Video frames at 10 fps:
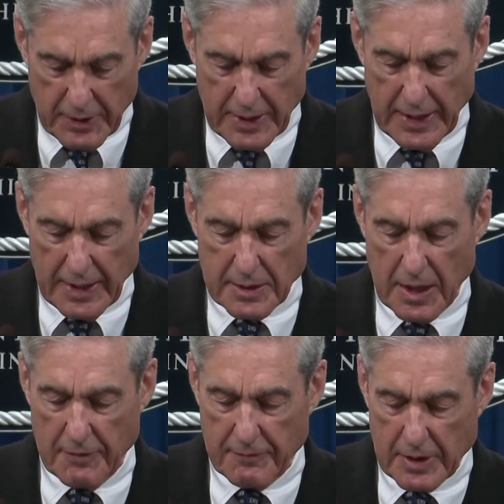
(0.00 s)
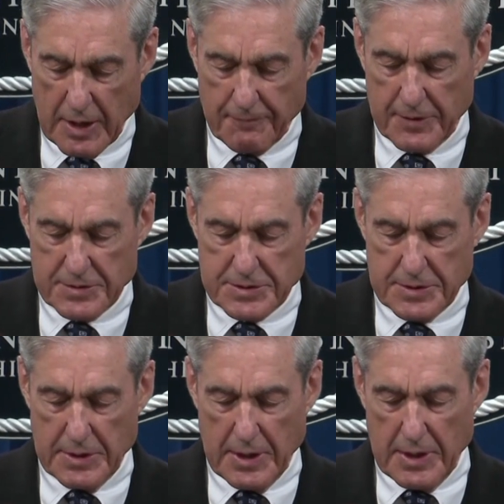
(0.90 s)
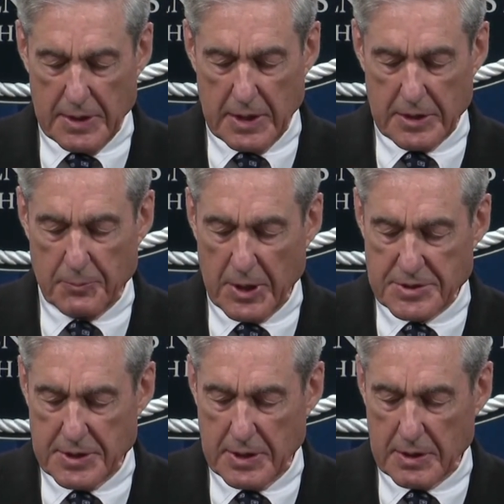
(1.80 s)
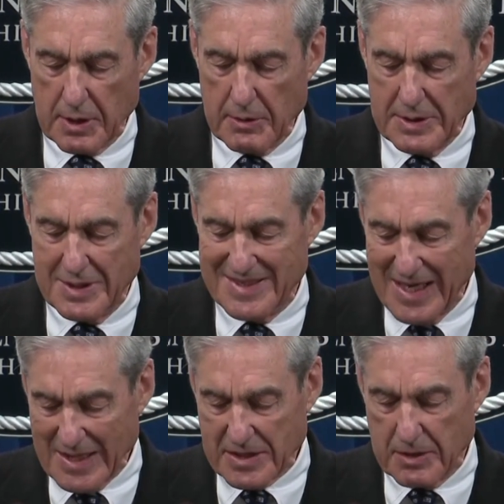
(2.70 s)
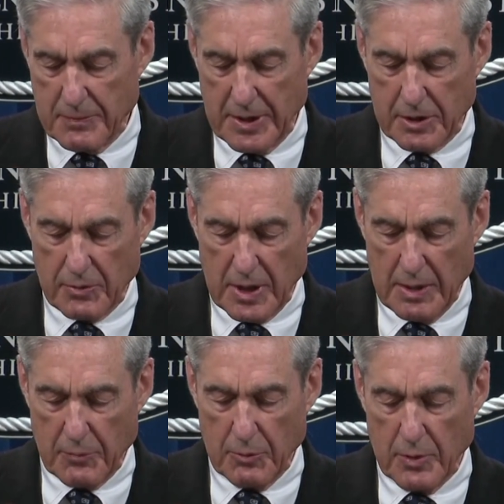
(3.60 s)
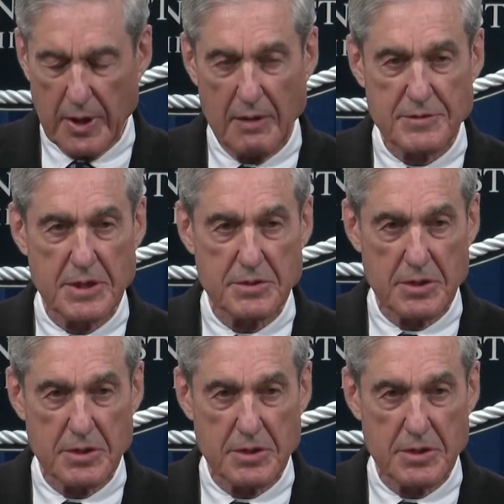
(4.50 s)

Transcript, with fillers: we had had confidence that the president clearly did not commit a crime, we would have said